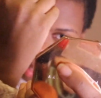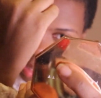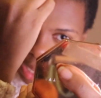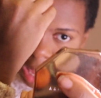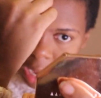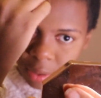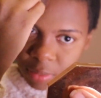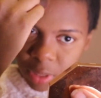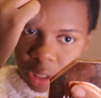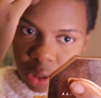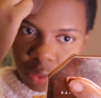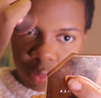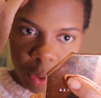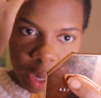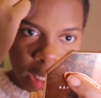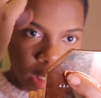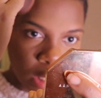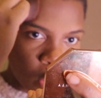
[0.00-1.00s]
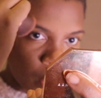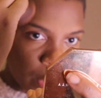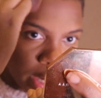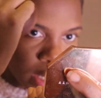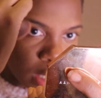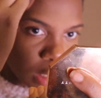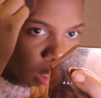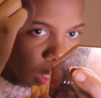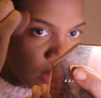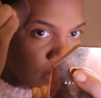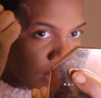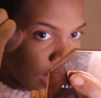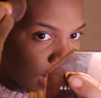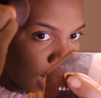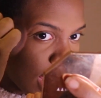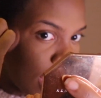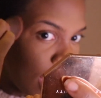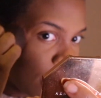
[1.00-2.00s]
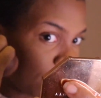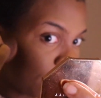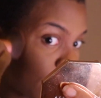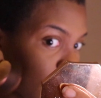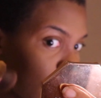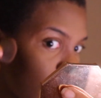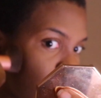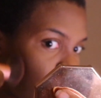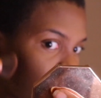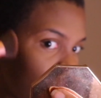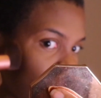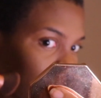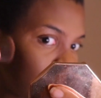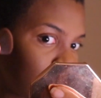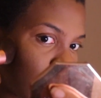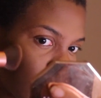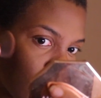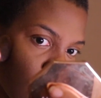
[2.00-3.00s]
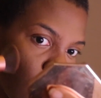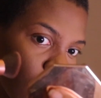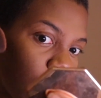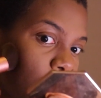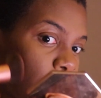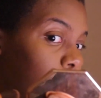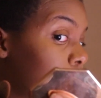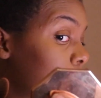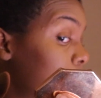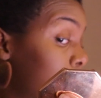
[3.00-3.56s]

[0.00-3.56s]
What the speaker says: kind of just raising awareness of like, hey, we're kind of messing up